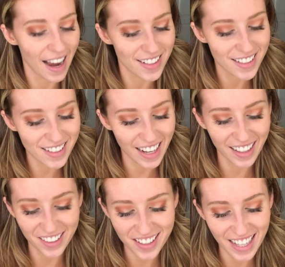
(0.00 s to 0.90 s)
Yes, I
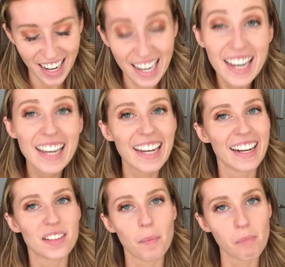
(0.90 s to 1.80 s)
understand. It
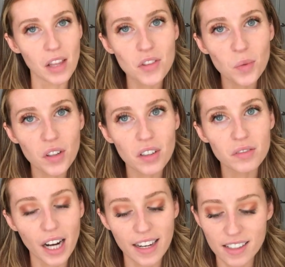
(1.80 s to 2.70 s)
is a month's worth of
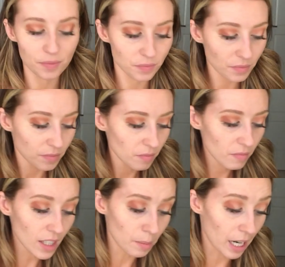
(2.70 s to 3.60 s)
rent.
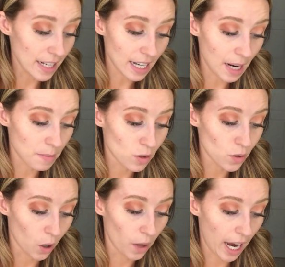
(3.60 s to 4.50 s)
But guys, I am
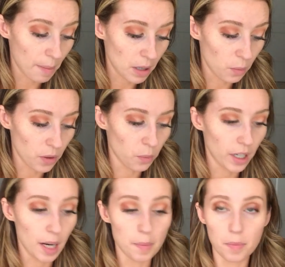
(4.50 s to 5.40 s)
so happy with what
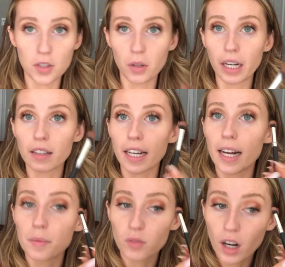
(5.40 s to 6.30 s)
I'm doing. Like
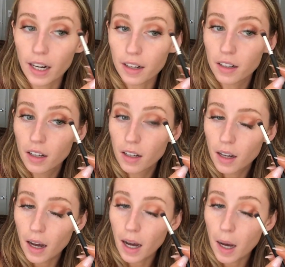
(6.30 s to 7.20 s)
I run
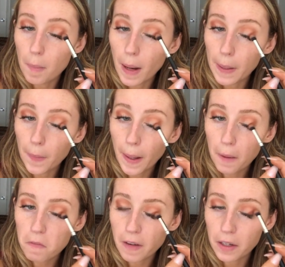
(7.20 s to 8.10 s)
um, I don't
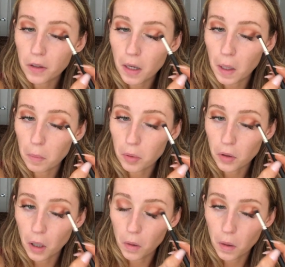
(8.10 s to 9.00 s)
have Final Cut
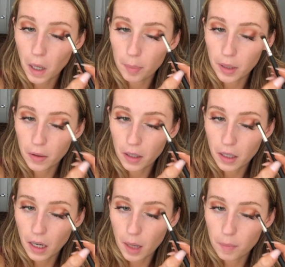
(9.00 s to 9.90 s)
Pro uploaded,
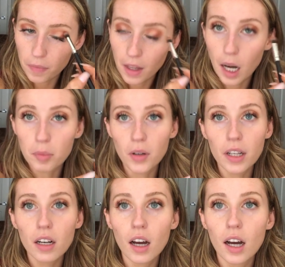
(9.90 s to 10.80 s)
um,
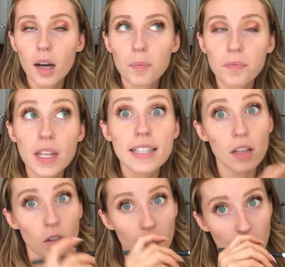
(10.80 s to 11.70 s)
uploaded, um,
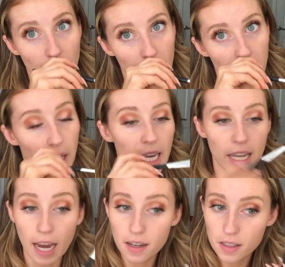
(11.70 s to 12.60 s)
downloaded on it quite
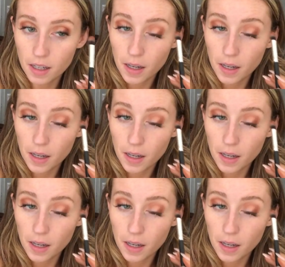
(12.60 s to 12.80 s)
yet,